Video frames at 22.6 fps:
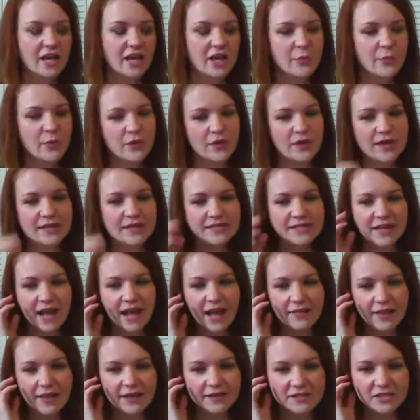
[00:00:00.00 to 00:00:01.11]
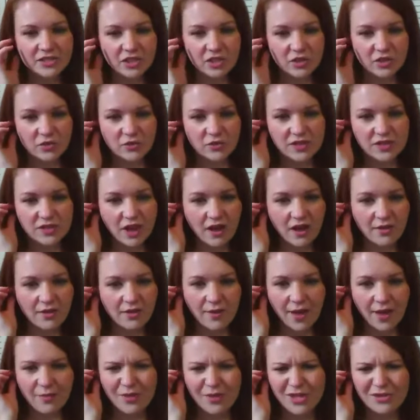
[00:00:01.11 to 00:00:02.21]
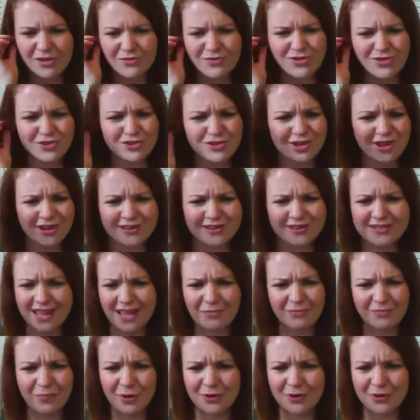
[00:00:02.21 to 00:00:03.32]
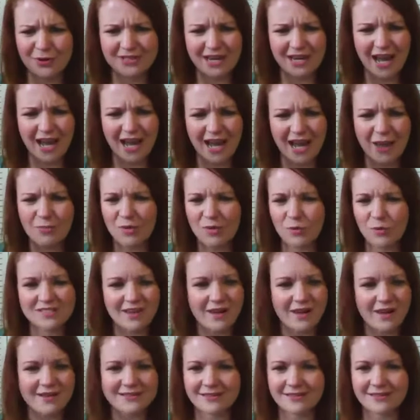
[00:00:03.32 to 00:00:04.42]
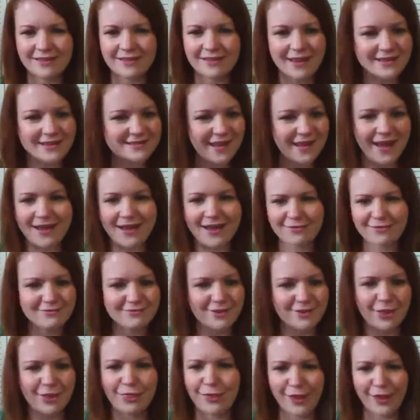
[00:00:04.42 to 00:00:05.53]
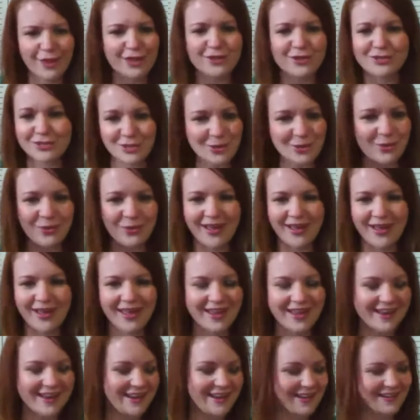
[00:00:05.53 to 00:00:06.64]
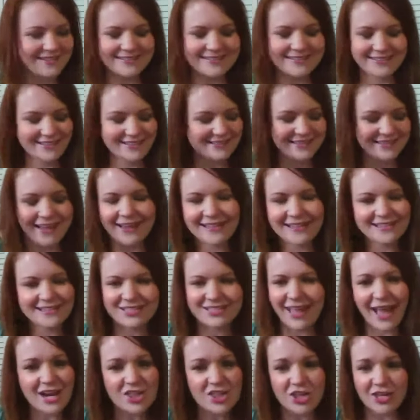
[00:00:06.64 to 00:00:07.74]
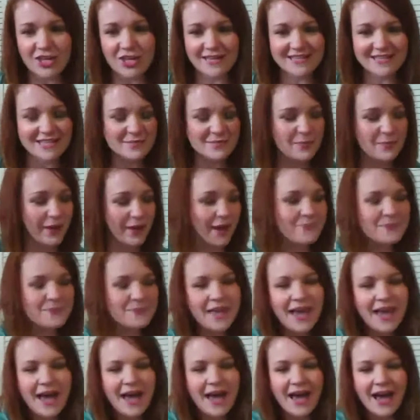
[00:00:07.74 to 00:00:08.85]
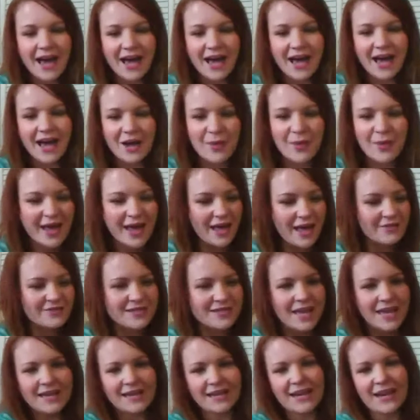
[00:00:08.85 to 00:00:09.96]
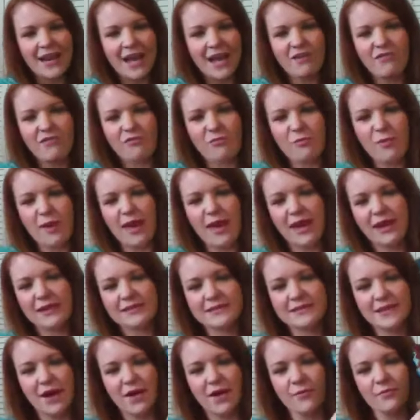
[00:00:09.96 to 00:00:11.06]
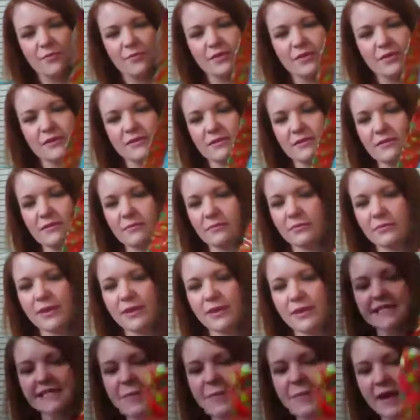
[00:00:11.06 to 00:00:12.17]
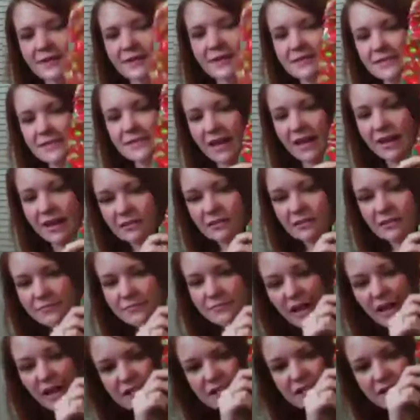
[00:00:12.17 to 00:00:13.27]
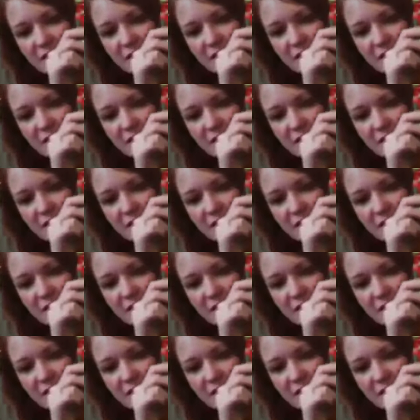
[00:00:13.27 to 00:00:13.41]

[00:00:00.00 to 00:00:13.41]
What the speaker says: A couple things that I like to use, I'm a huge duct tape person. I'm in Wisconsin, and that's kind of the thing you do, and it's kind of cheesy, but I've taken and I've made some placemats that are made out of duct